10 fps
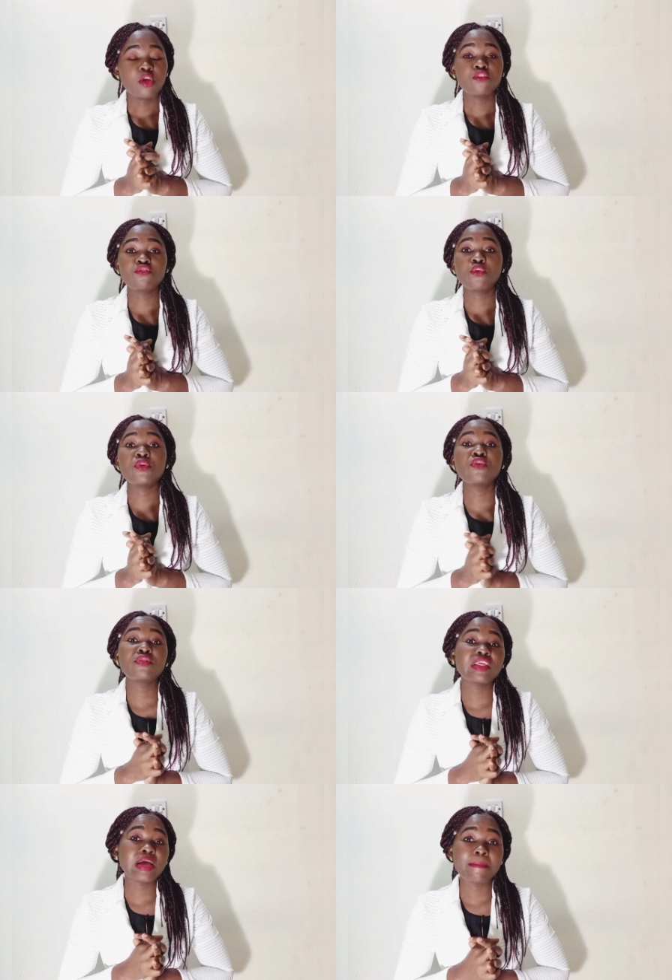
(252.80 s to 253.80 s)
So we don't
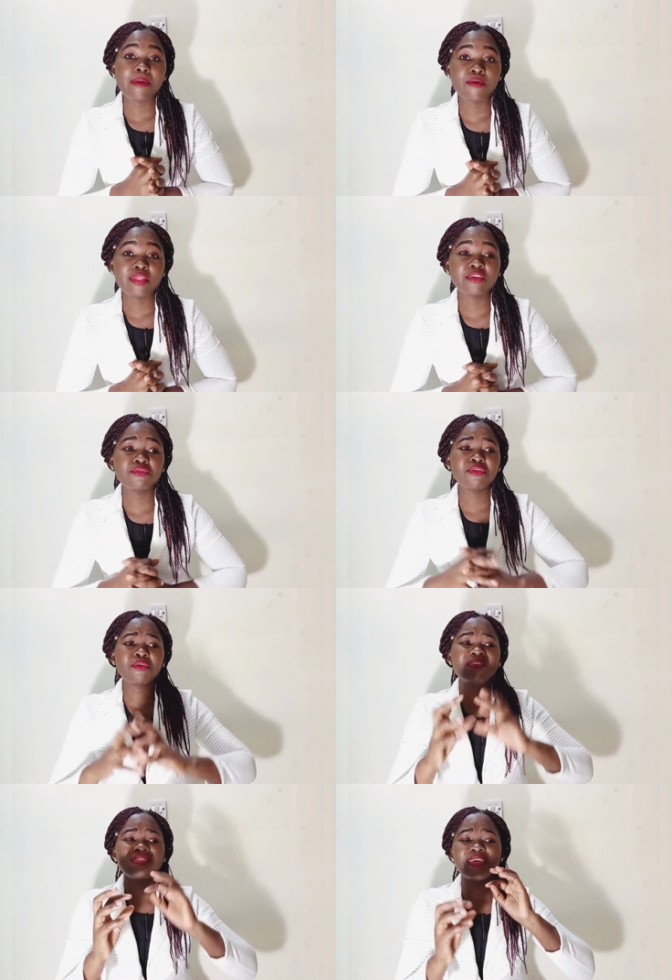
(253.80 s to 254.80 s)
think about that. We
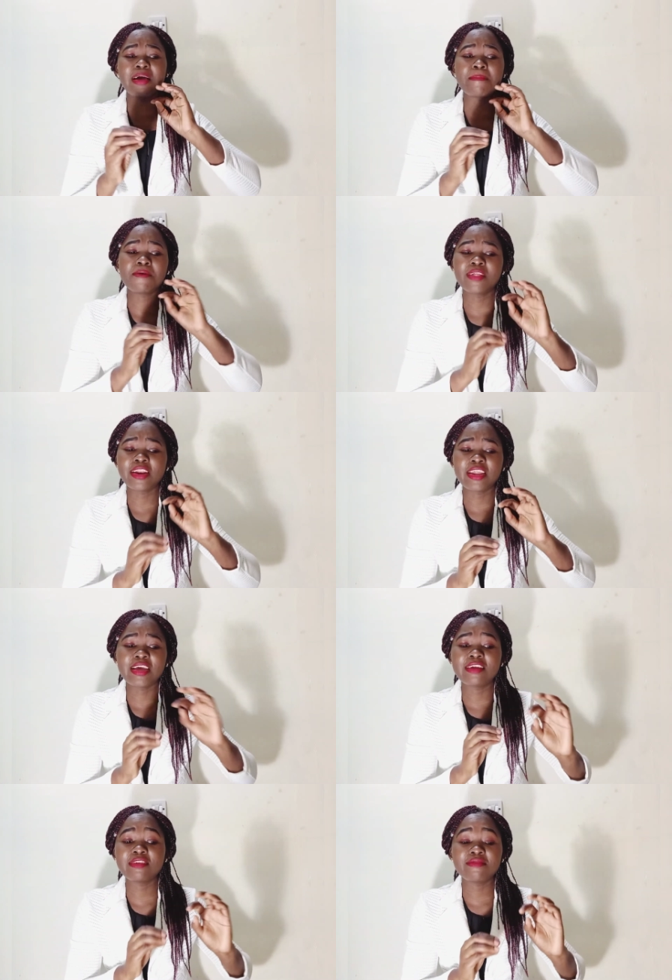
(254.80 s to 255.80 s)
always think about the
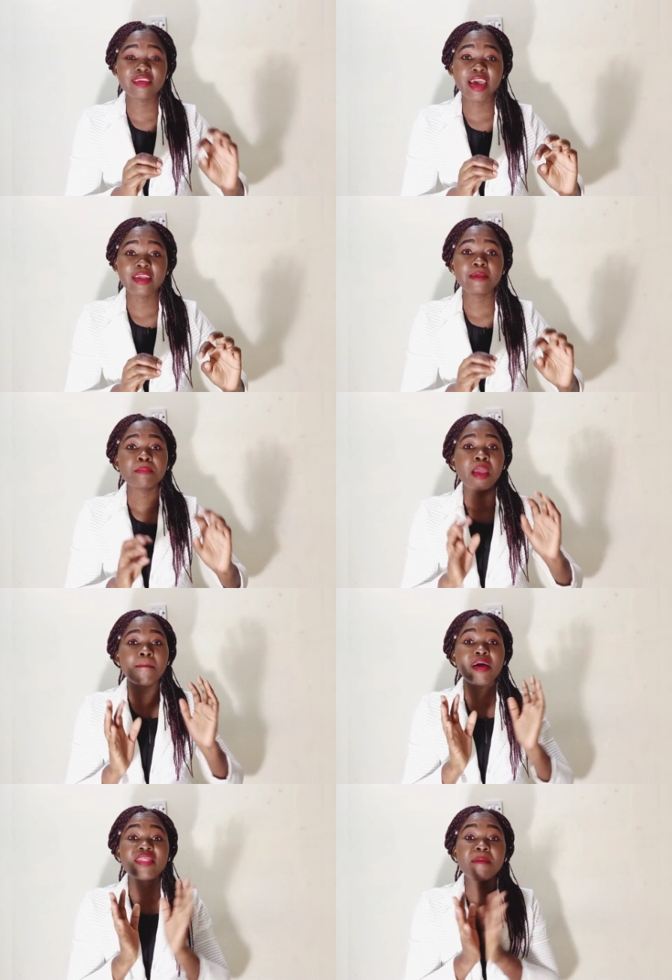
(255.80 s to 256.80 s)
negative side.
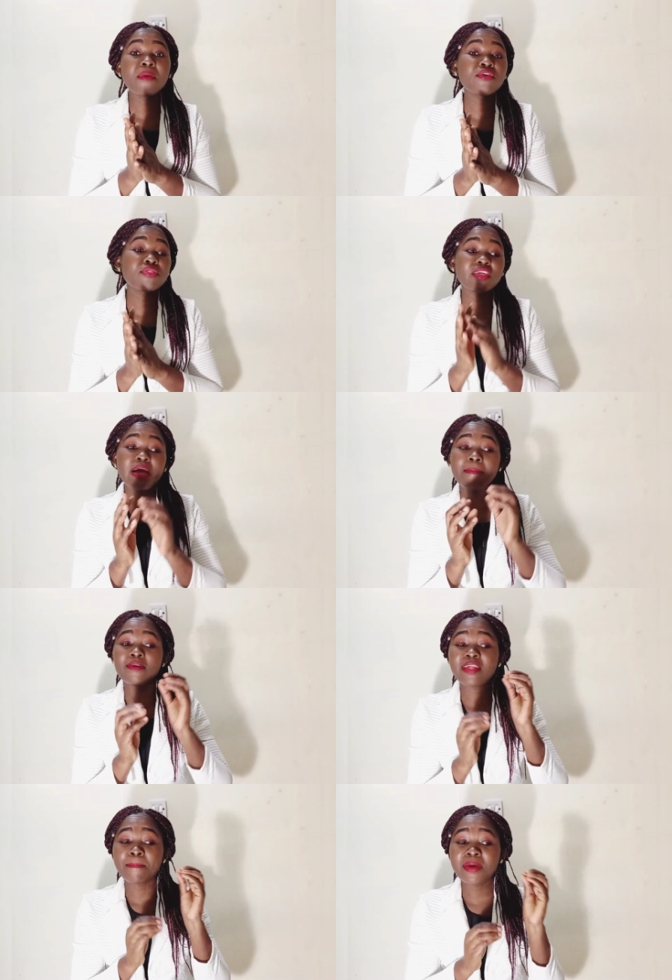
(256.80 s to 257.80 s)
But the more you think
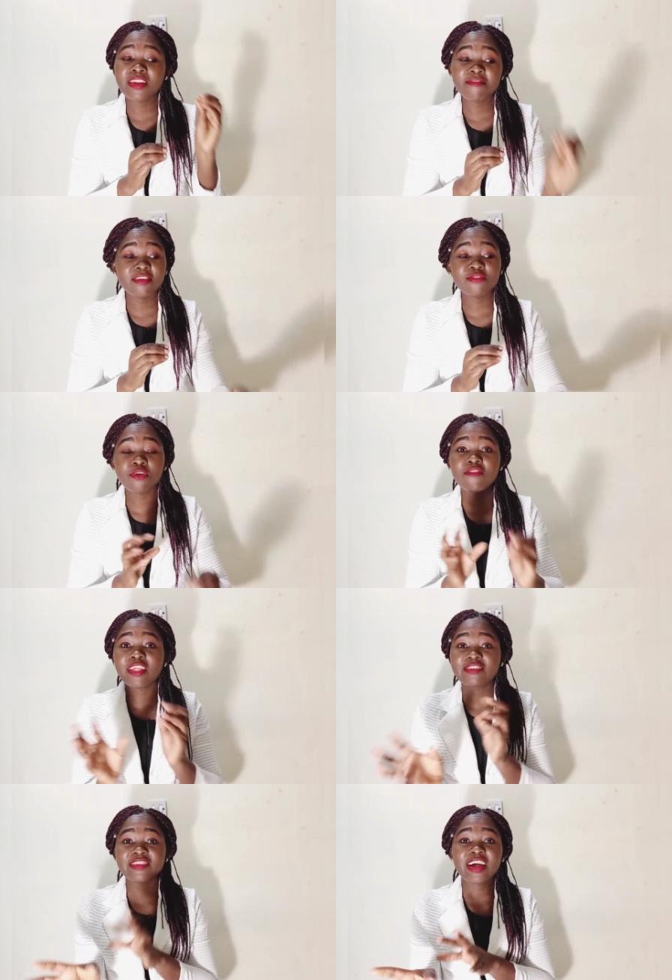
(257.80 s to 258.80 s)
about the benefits over
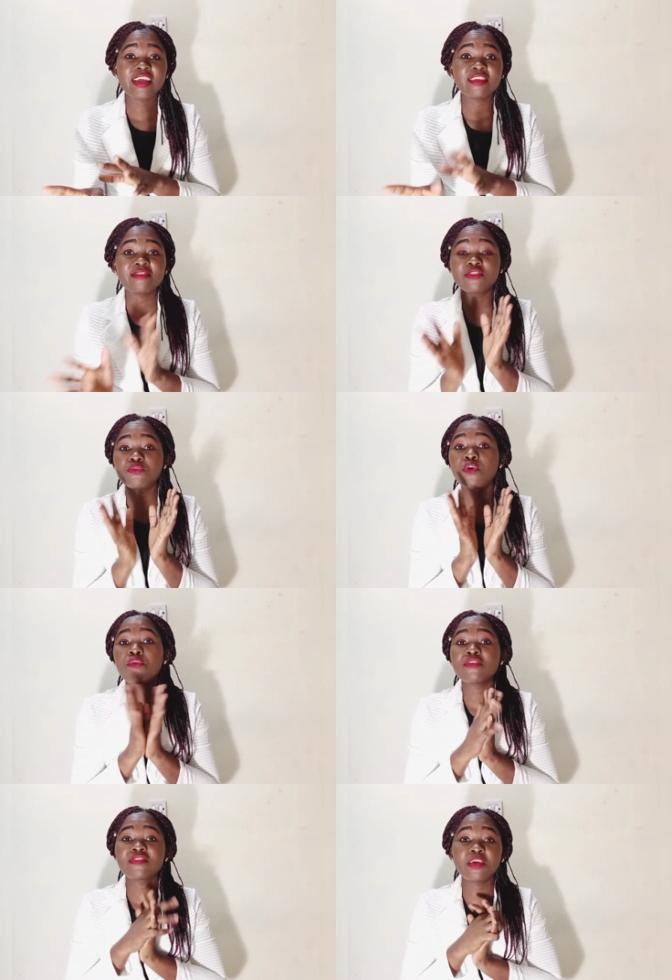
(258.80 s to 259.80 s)
the challenges, it will
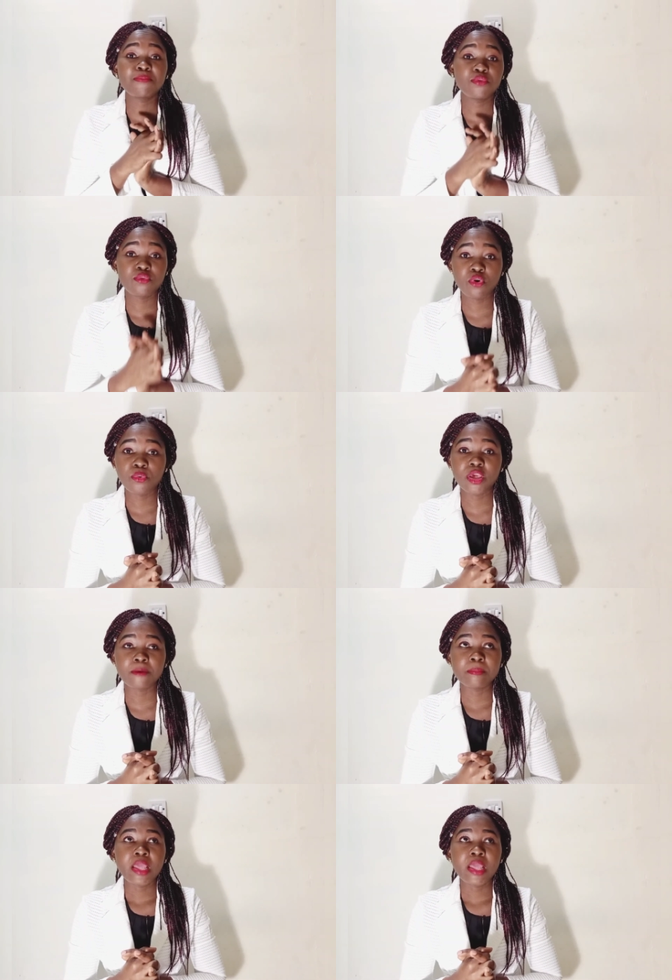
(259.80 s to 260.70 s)
always keep you going.